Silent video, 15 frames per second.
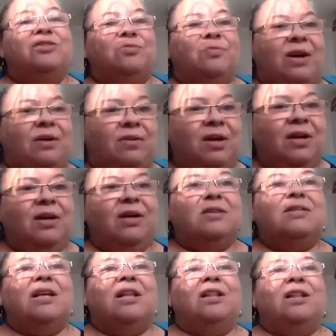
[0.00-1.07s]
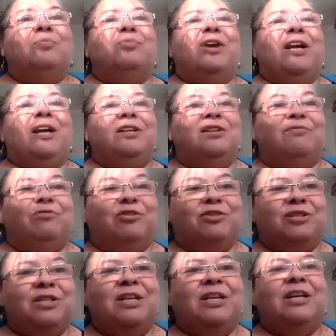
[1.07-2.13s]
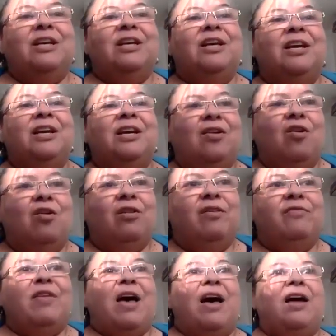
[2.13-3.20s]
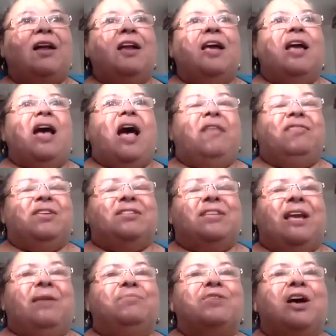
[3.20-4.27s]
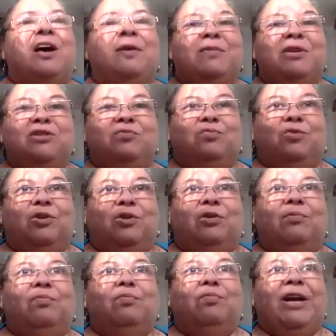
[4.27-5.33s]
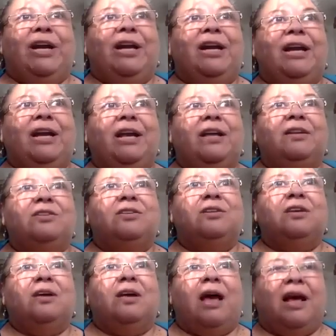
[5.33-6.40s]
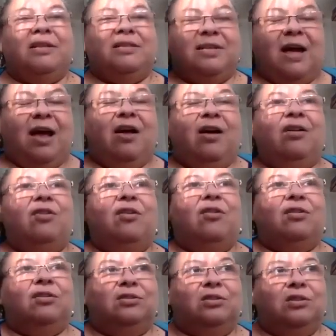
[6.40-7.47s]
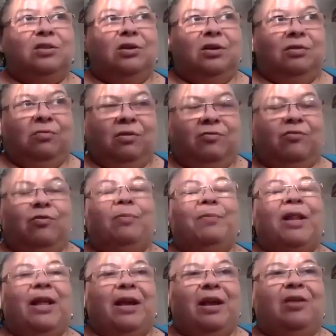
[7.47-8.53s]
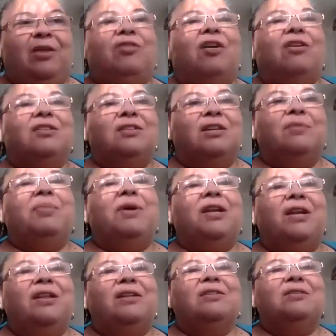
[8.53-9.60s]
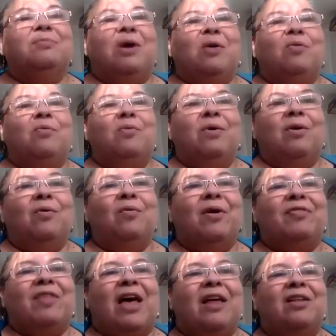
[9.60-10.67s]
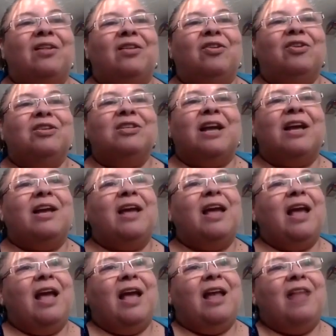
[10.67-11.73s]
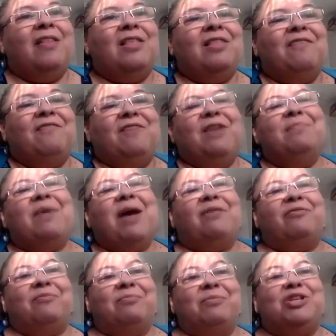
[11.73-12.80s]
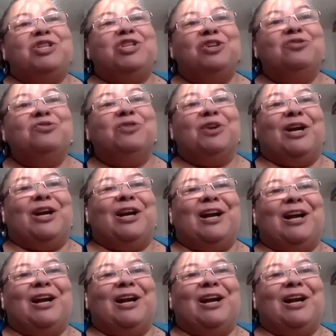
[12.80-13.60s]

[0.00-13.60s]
around celebrating diversity and all of that. At the same time as we're reading it as an adult, we're formulating thoughts and opinions about what that looks like. And then the feedback from the children